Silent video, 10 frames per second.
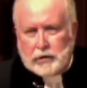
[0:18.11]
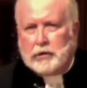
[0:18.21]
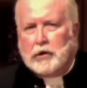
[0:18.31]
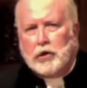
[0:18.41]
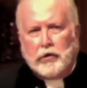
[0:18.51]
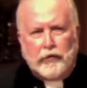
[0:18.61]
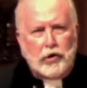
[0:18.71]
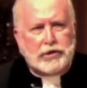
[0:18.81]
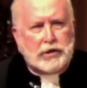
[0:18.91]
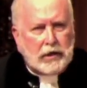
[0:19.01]
the
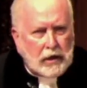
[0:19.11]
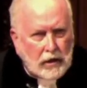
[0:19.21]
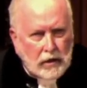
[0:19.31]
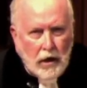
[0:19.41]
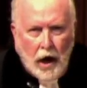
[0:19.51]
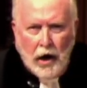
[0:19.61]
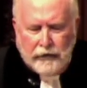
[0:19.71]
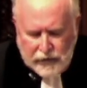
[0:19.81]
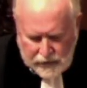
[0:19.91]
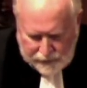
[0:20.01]
University
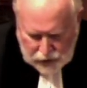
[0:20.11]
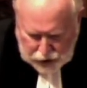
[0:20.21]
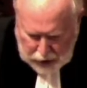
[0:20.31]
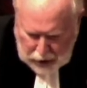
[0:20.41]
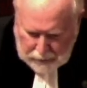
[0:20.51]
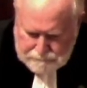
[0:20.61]
of Virginia.